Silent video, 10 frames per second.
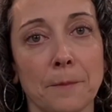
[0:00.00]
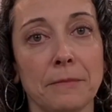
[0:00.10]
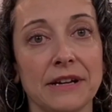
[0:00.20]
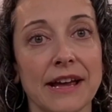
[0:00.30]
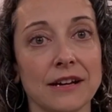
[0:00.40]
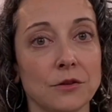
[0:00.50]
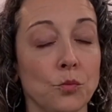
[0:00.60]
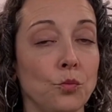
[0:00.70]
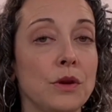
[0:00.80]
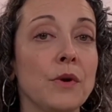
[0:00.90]
But again,
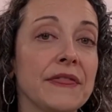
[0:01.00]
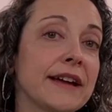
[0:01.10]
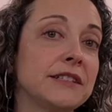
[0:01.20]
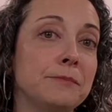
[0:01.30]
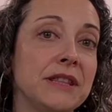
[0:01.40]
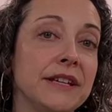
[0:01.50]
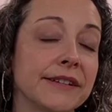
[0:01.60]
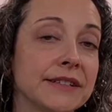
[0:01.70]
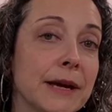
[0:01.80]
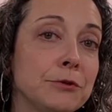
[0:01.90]
we want that to be the
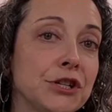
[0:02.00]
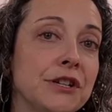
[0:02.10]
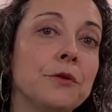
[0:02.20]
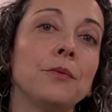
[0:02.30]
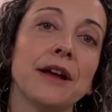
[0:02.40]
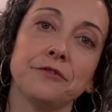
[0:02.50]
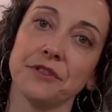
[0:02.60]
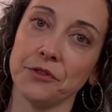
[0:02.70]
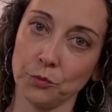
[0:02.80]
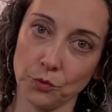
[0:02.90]
exception rather
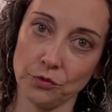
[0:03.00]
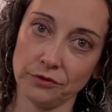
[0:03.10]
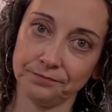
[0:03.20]
than the rule.